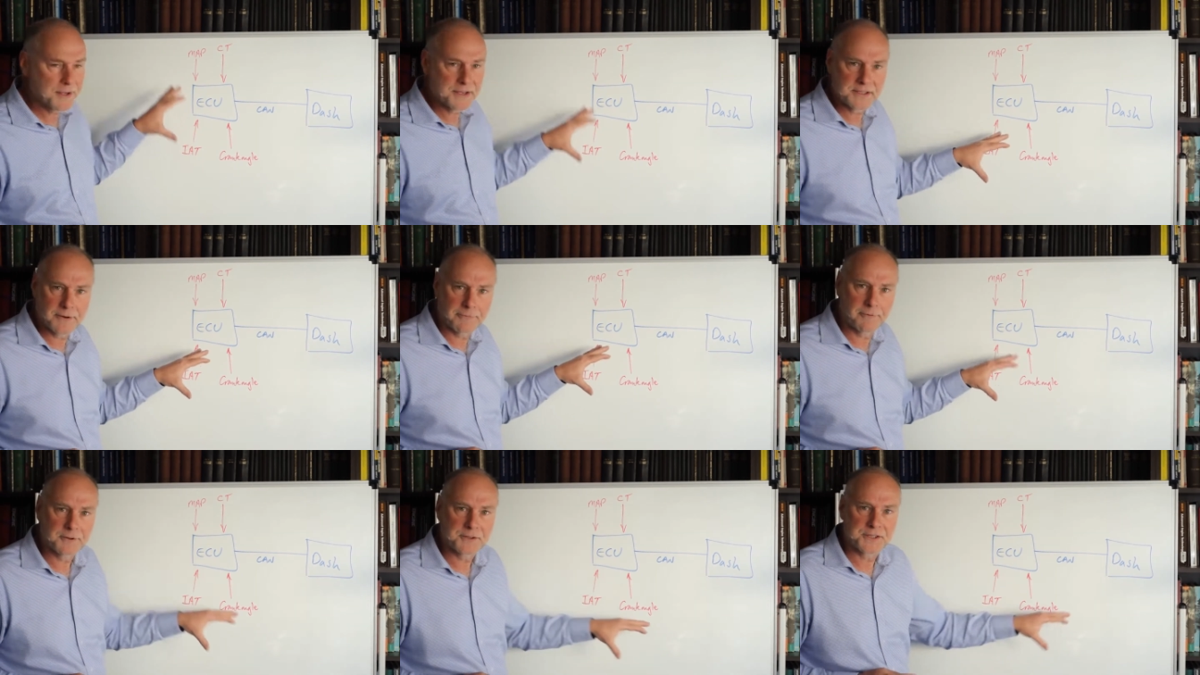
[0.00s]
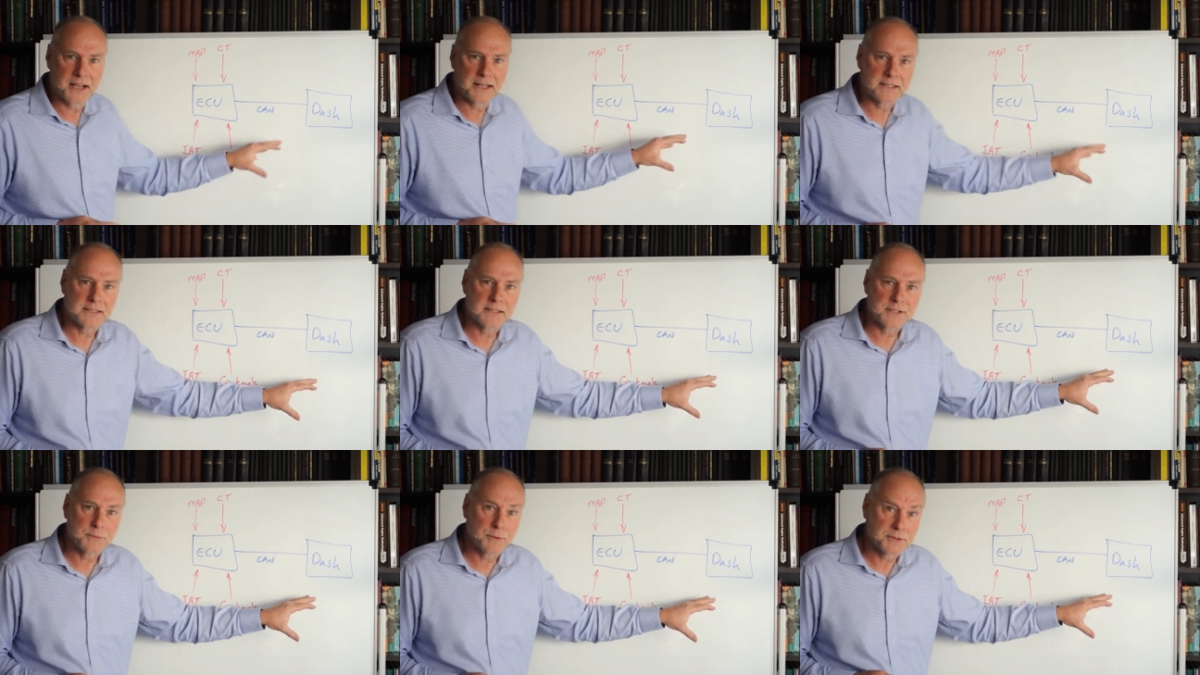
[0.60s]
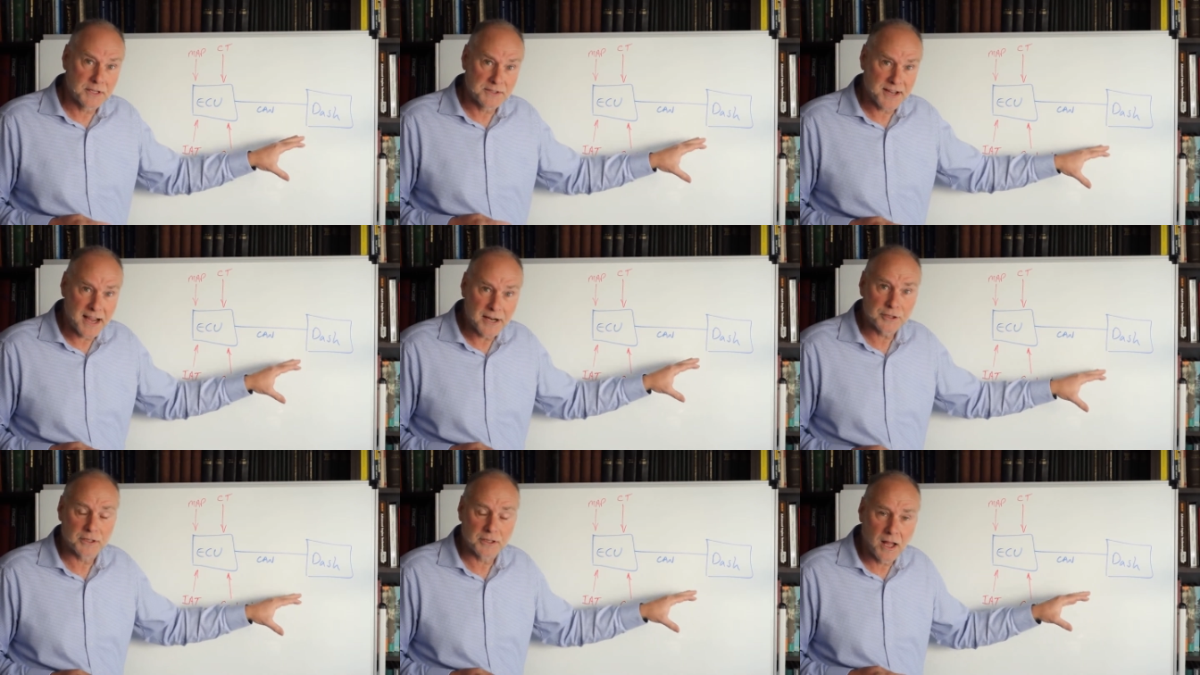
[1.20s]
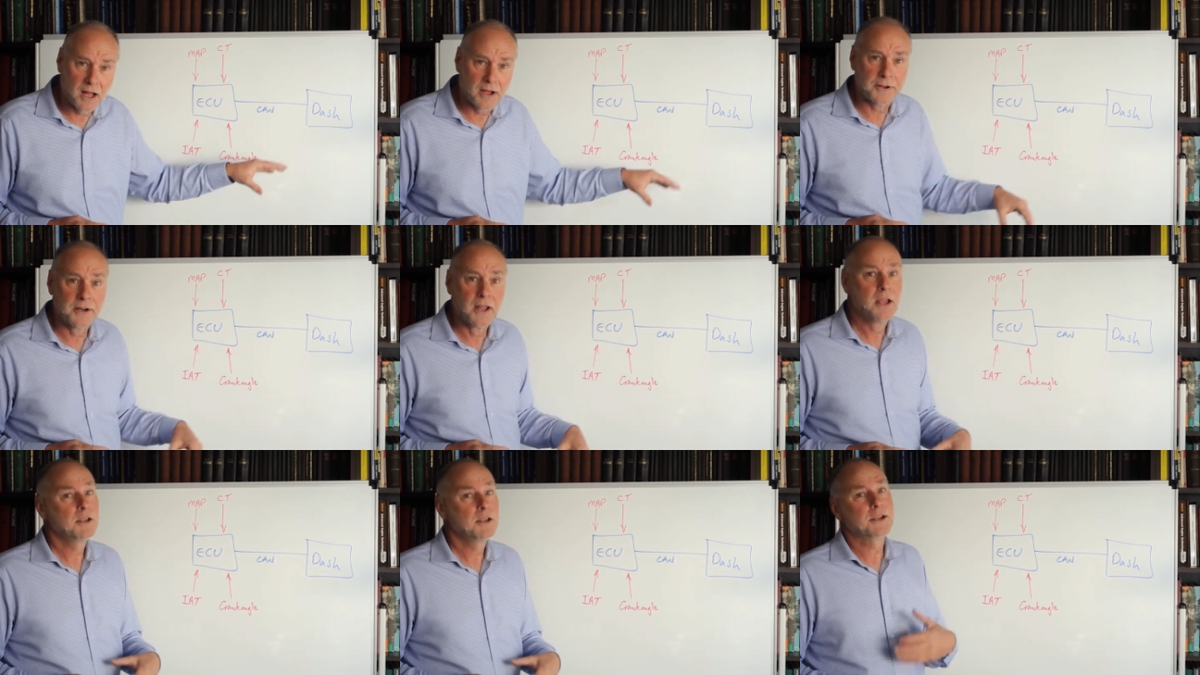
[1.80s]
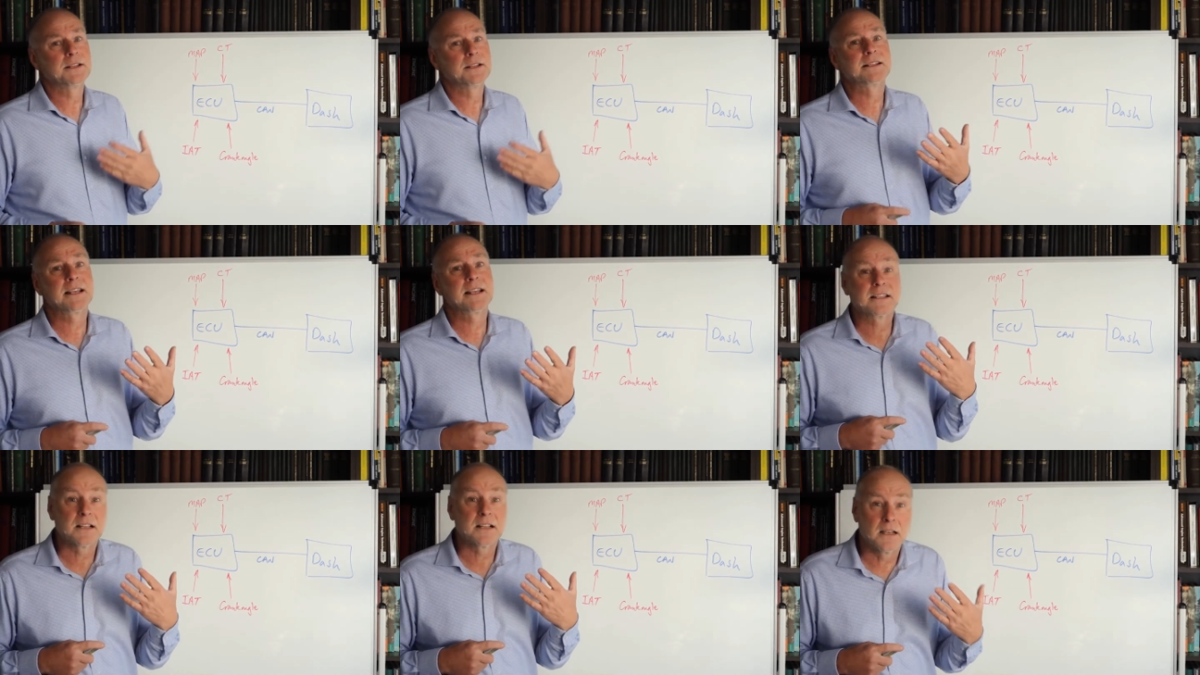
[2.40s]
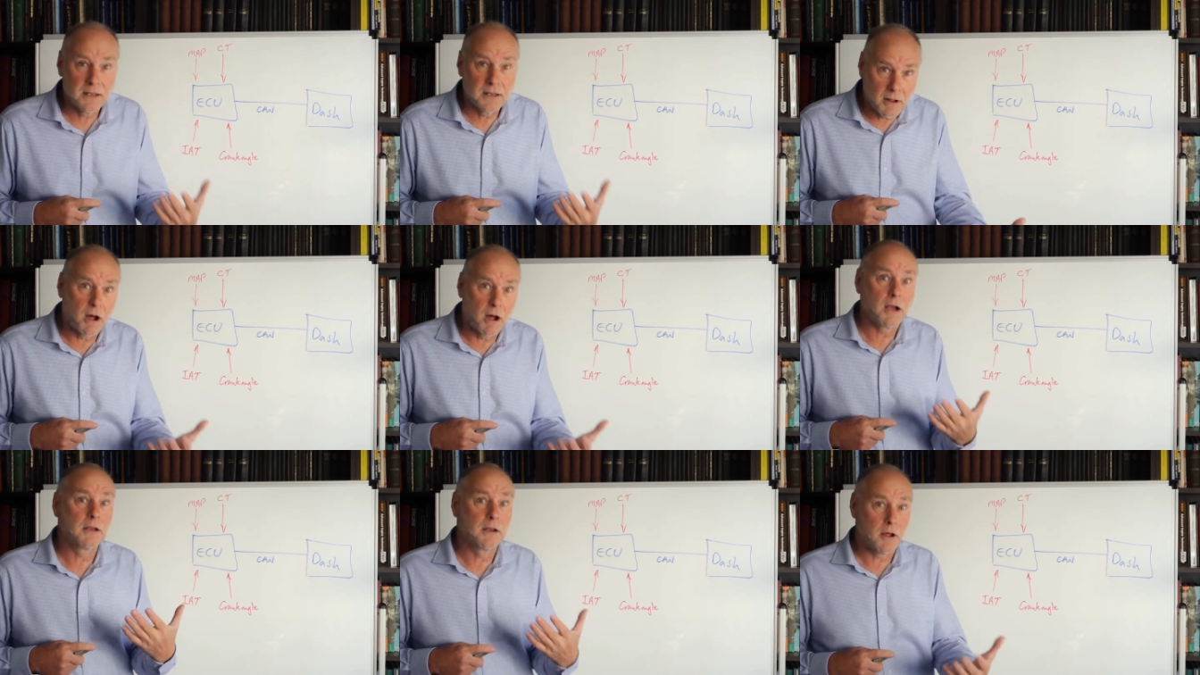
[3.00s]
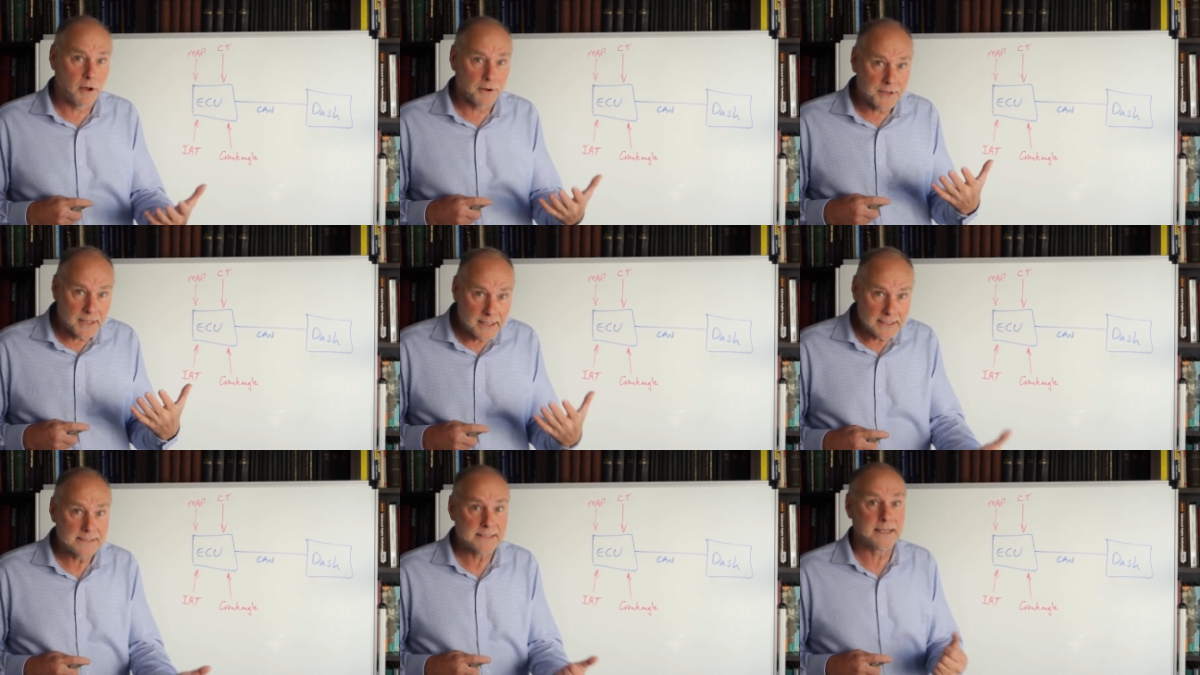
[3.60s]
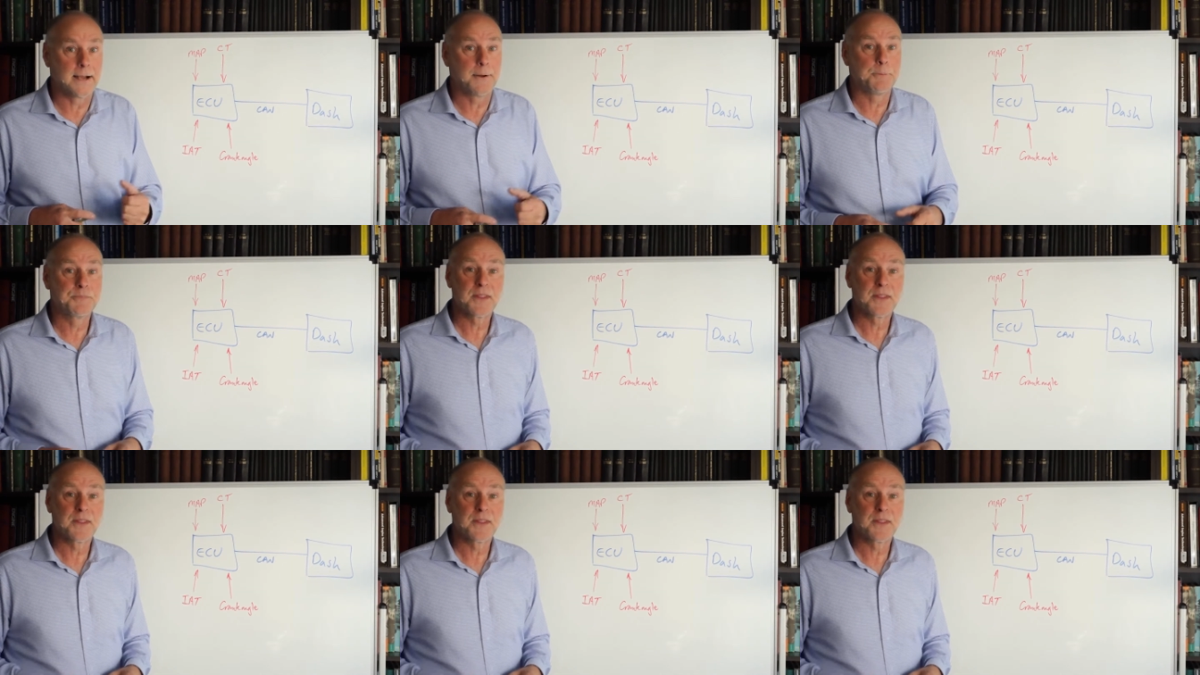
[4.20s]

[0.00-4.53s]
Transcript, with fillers: these different sensors with the dash alone, you can see it's a lot, lot easier.